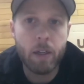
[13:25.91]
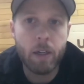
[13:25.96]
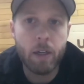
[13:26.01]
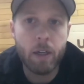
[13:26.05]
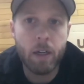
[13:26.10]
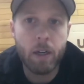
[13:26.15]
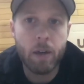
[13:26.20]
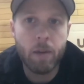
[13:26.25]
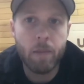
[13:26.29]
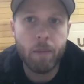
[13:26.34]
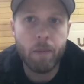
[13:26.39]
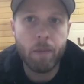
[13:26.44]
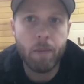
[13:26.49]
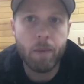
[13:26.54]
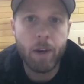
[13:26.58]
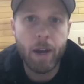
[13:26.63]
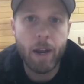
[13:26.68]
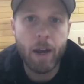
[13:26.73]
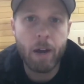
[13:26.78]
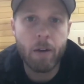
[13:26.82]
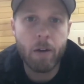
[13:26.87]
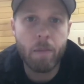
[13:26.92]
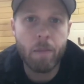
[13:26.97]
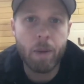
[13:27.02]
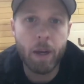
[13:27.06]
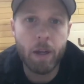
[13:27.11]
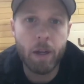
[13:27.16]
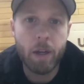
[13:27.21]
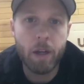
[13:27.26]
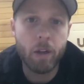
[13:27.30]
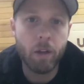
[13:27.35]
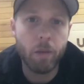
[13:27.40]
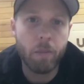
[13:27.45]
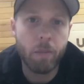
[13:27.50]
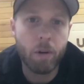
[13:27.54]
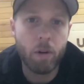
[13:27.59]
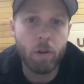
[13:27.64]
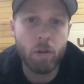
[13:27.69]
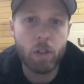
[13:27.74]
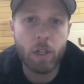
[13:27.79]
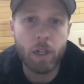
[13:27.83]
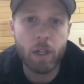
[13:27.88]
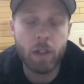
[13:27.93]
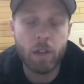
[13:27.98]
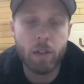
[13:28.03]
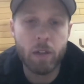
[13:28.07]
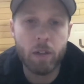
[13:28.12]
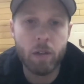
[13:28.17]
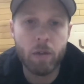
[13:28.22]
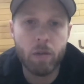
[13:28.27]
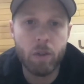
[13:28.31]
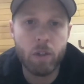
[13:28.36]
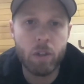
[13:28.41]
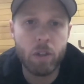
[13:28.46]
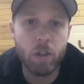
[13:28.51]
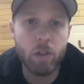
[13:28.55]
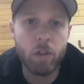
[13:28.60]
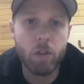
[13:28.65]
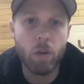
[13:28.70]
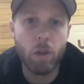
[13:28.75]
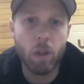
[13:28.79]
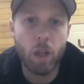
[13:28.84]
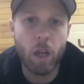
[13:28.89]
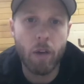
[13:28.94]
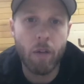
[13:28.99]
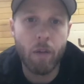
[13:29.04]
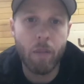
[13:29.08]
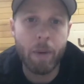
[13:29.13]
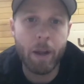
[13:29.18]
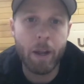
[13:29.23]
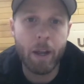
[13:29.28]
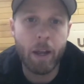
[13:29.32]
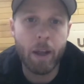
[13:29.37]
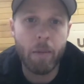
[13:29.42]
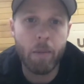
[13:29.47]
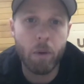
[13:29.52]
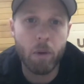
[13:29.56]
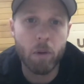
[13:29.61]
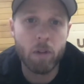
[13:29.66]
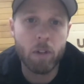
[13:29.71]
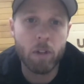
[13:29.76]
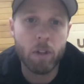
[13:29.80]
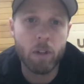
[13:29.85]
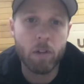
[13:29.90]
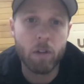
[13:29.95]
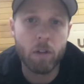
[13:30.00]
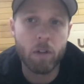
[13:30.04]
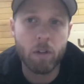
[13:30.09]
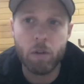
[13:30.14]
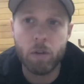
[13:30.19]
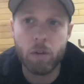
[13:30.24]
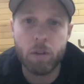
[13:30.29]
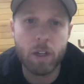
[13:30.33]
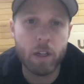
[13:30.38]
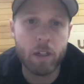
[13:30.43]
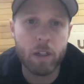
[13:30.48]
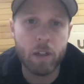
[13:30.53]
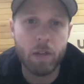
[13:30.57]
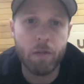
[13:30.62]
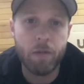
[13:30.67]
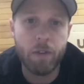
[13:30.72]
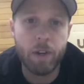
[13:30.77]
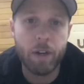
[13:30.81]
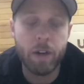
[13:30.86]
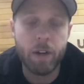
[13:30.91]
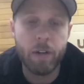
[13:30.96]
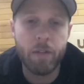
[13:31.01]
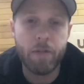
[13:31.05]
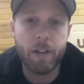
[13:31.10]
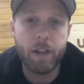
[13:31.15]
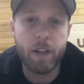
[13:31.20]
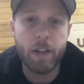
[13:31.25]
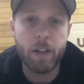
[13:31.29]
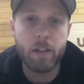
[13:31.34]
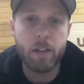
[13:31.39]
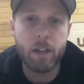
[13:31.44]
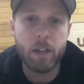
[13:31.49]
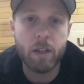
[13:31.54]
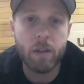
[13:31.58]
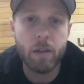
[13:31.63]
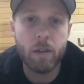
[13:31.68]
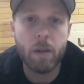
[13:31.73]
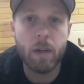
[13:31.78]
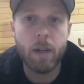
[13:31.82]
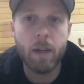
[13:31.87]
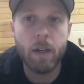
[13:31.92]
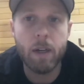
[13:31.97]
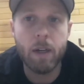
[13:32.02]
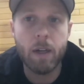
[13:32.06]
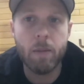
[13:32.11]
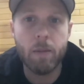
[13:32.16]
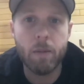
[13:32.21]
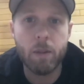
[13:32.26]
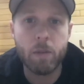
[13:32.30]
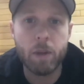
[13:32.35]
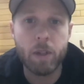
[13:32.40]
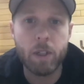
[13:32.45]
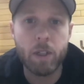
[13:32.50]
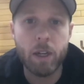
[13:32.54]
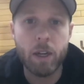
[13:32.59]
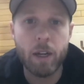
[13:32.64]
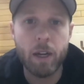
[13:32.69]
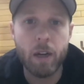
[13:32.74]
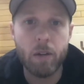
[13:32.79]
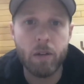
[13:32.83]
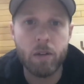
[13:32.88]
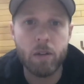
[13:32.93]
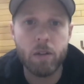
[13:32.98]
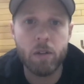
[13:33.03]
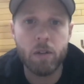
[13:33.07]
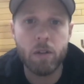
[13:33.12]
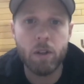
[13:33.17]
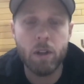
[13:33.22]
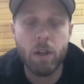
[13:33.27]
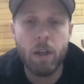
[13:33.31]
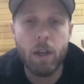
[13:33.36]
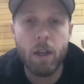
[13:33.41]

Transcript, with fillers: Now, depending on the project, we still do a lot of it by hand, mostly because our crew is actually very fast now, especially at houses.